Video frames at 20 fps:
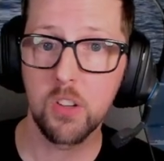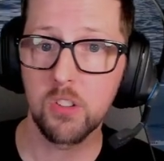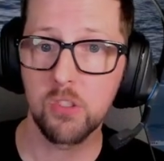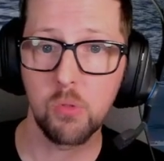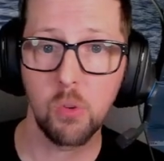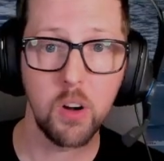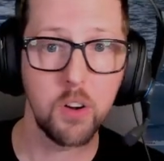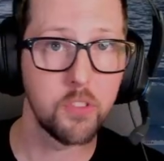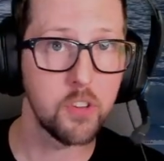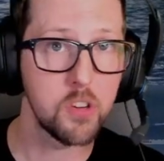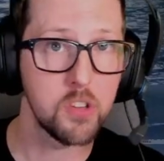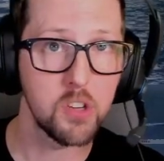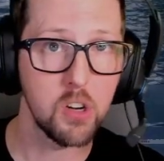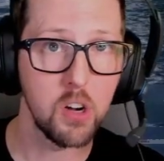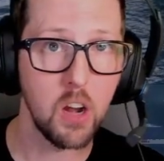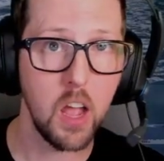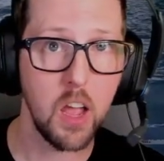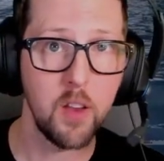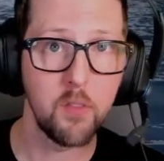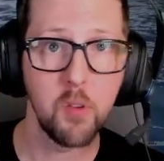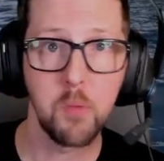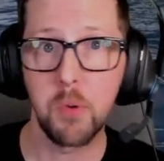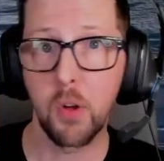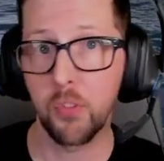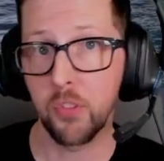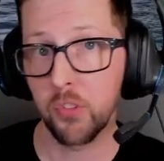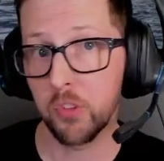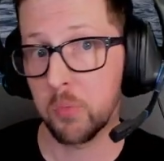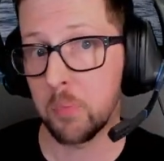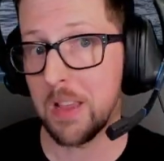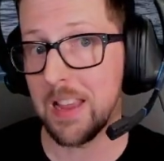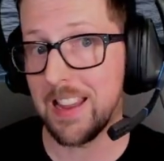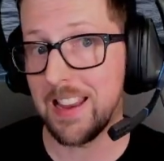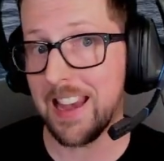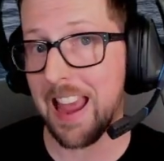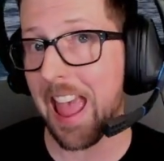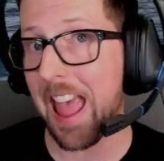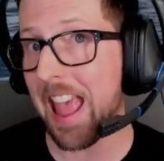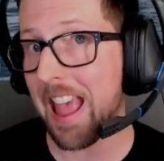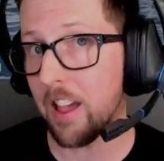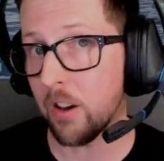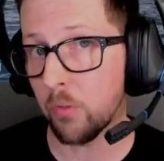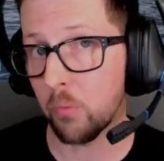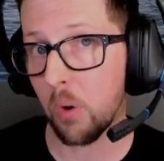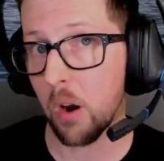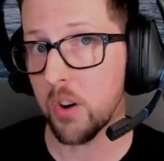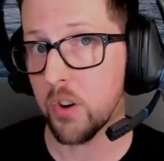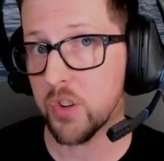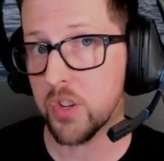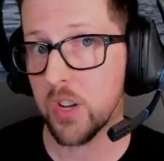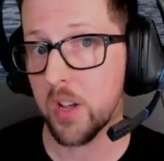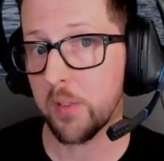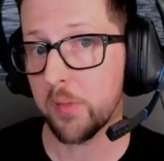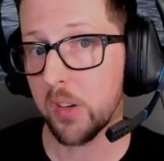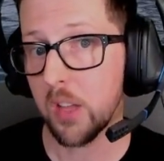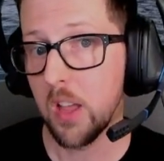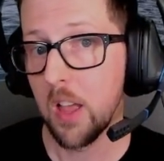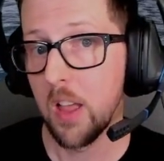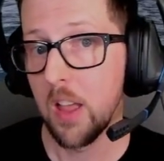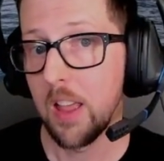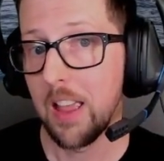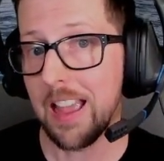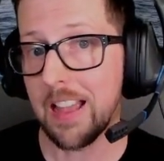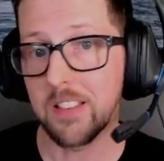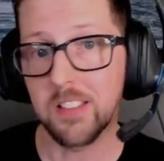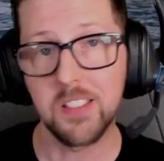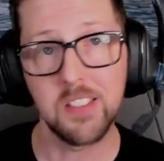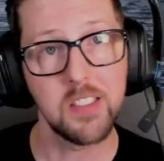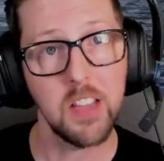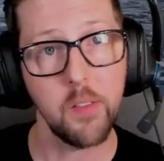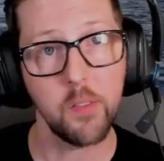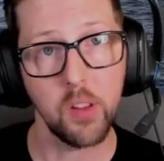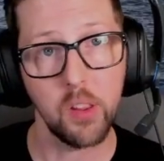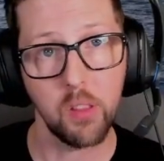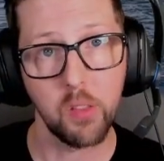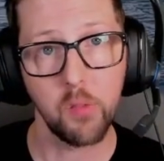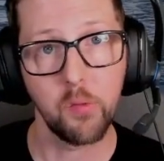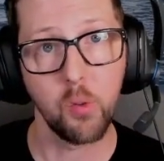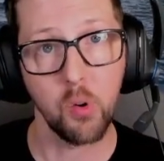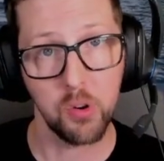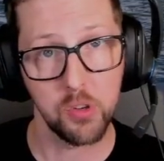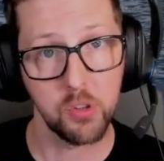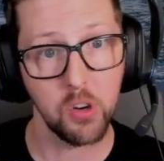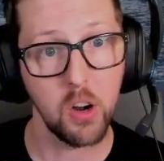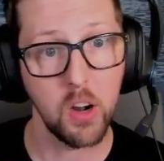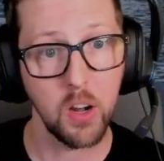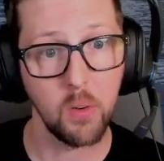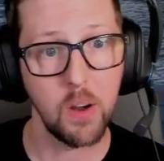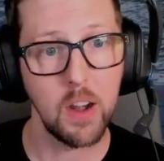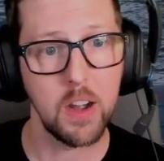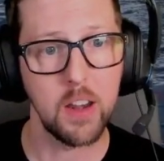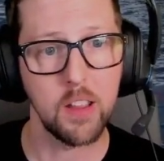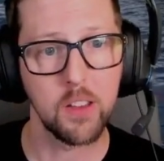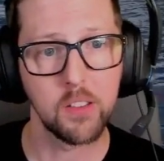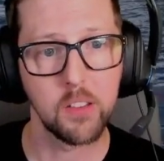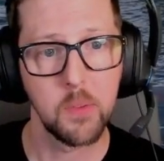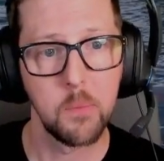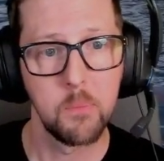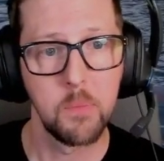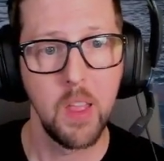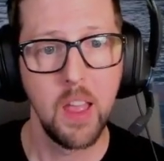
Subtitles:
destroyers at Tier 9 for both speed and rudder shift, and 7th for turning radius.